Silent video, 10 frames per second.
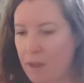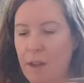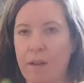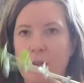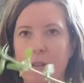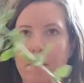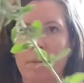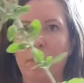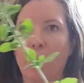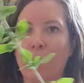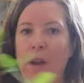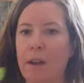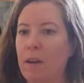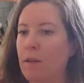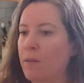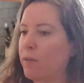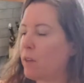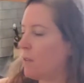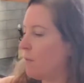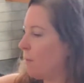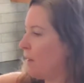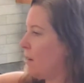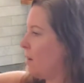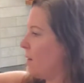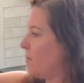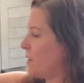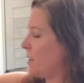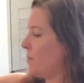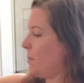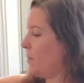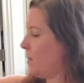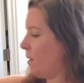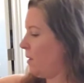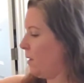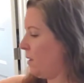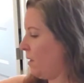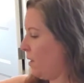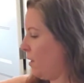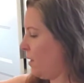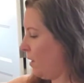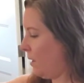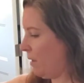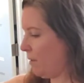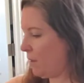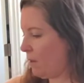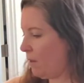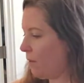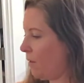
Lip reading: have some oregano fresh from my garden. I'm just going to pull the leaves off.